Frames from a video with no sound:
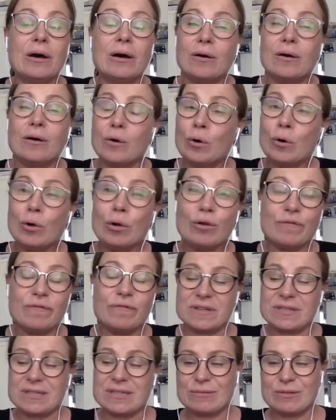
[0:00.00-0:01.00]
all of
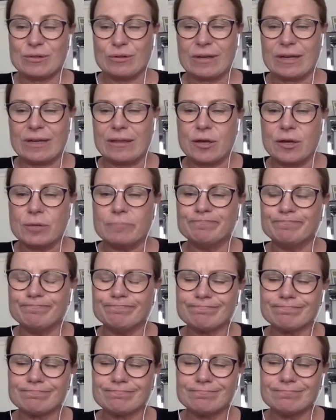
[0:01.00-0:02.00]
us together.
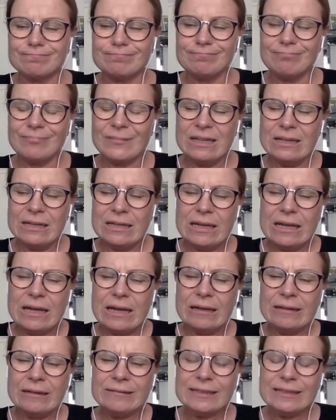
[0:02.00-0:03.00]

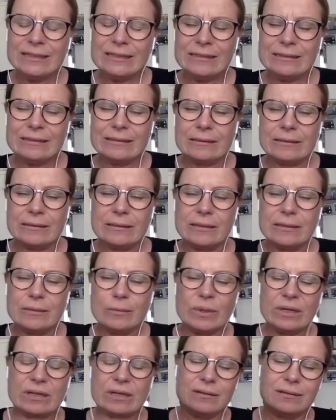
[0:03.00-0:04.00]
I think
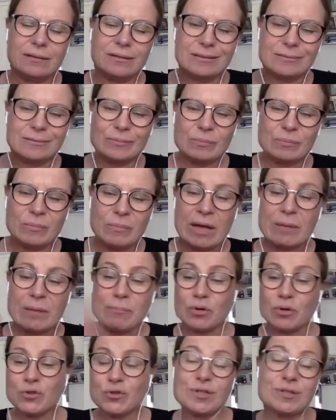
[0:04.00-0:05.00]
when my
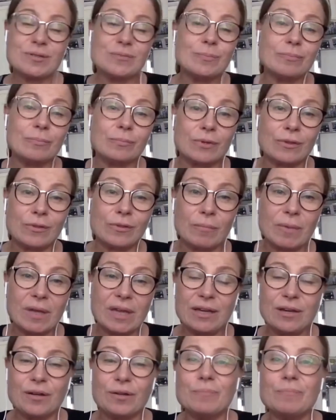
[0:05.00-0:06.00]
boss, the
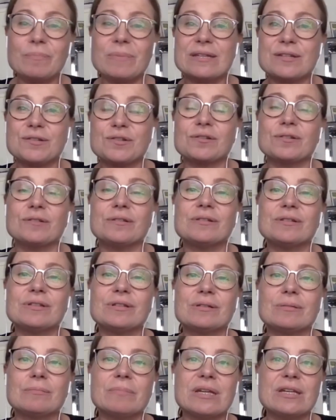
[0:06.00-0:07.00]
mayor,
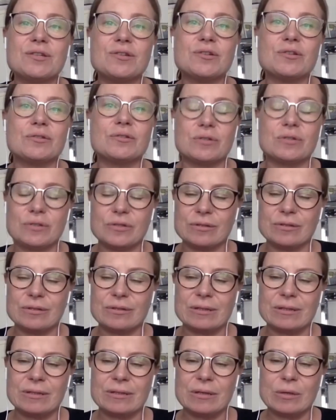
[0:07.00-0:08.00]
mentioned
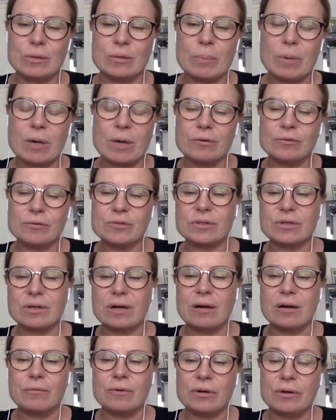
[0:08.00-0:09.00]
about
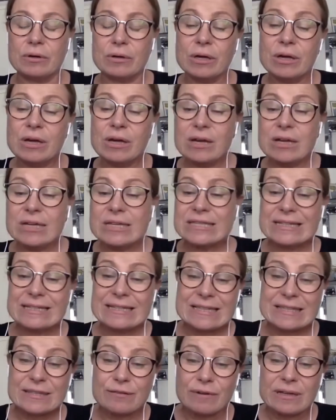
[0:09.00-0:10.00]
our city
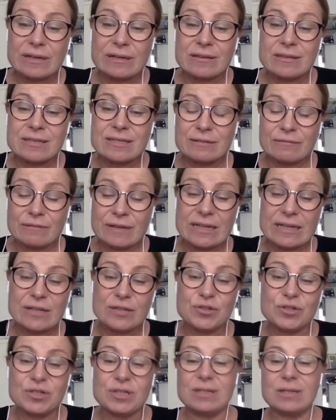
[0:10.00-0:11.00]

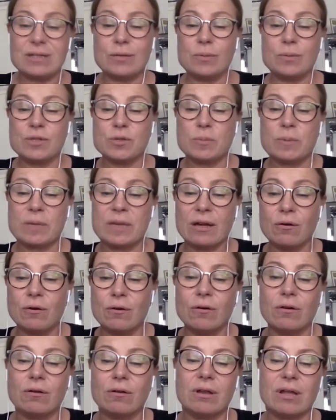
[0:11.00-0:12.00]
strategy, which we
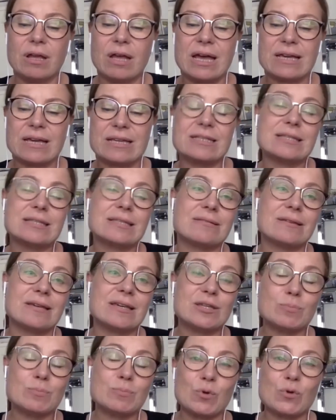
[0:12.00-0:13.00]
call as
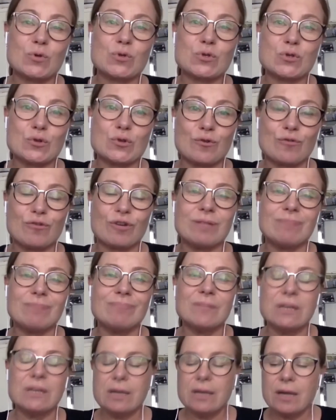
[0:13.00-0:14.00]
Espoo story,
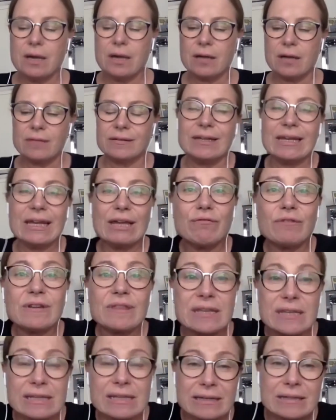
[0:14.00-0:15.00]
I think
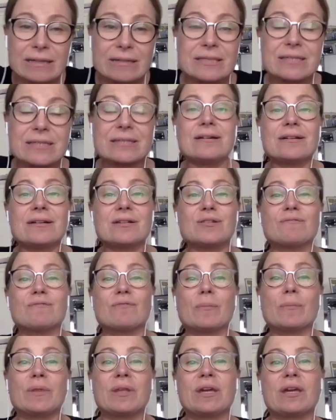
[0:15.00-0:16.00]
everything starts
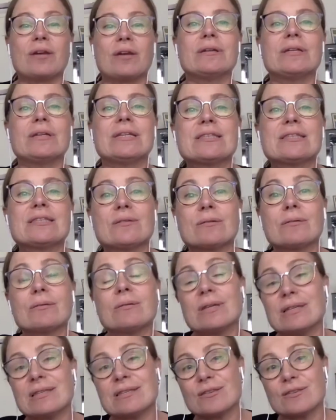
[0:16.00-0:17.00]
from there. It's
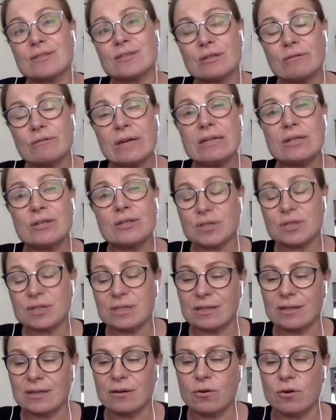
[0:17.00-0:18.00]
a
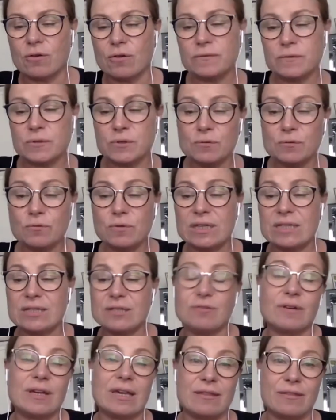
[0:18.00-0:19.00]
strategy of doing
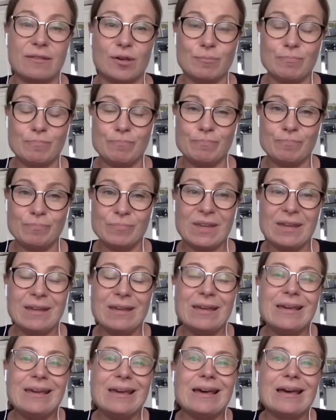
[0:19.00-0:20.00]
together.
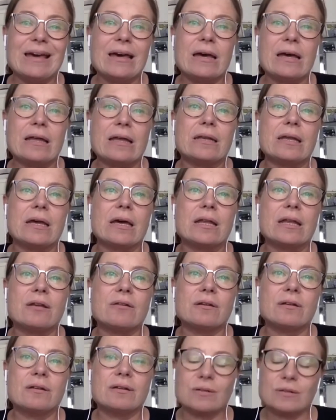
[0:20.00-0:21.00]

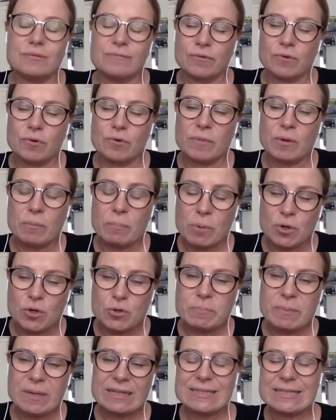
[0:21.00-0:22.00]
And from the
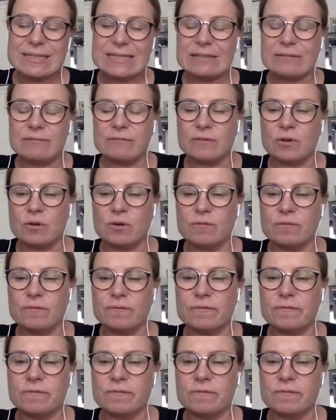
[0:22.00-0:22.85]
perspective of